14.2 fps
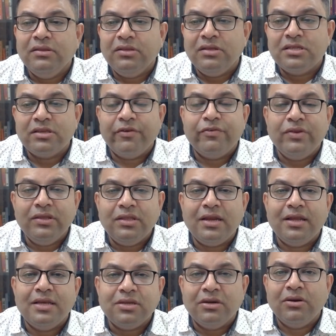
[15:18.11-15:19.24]
The suffering
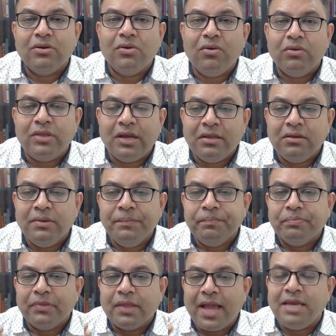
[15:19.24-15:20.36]
that the
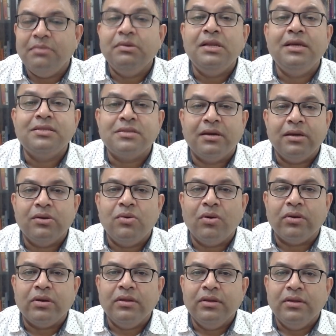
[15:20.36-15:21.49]
animal has
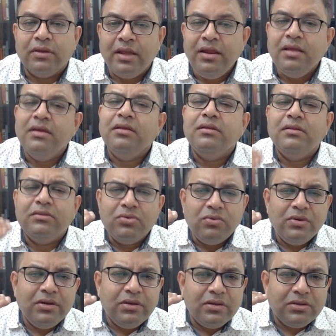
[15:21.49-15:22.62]
undergone, right?
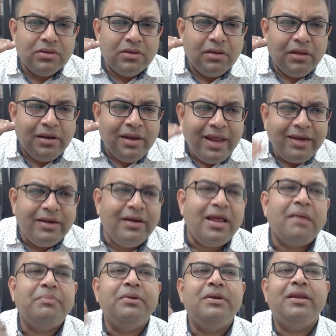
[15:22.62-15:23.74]
So let it
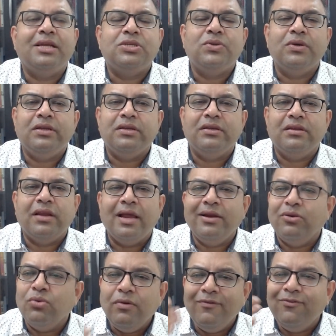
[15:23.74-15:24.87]
happen naturally,
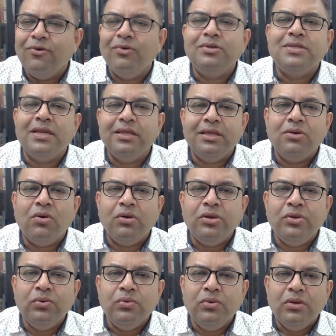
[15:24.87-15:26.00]
right? Don't force anything on
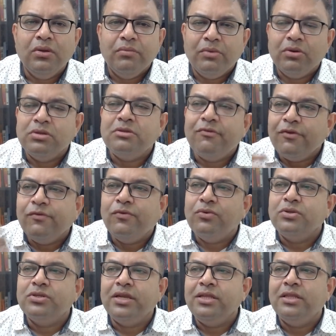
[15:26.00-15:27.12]
you, because if you
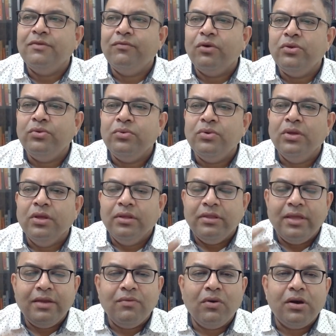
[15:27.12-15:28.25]
force anything for you,
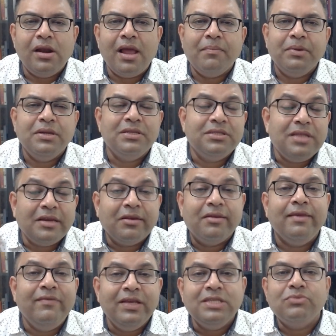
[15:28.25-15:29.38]
then what will happen is that
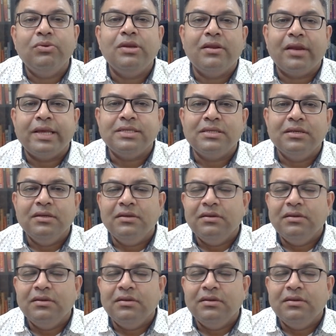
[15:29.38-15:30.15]
cravings will arise.